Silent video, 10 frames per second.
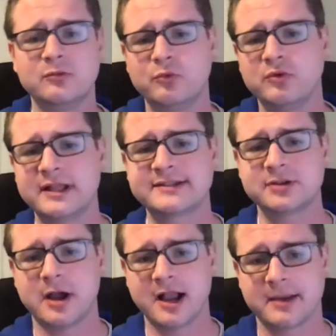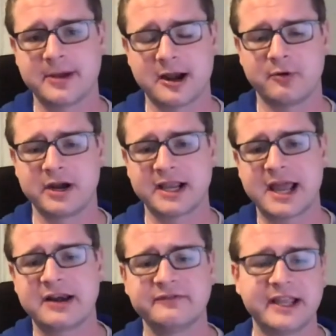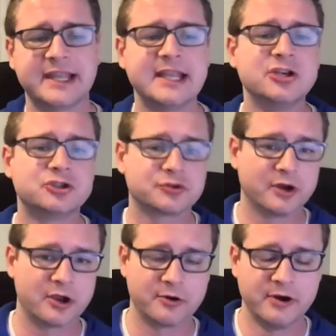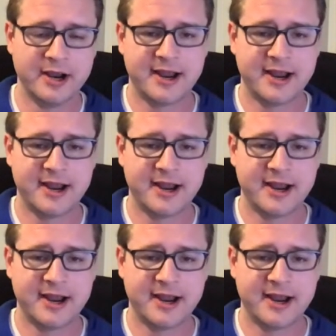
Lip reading: let's talk about, I want to kind of like intro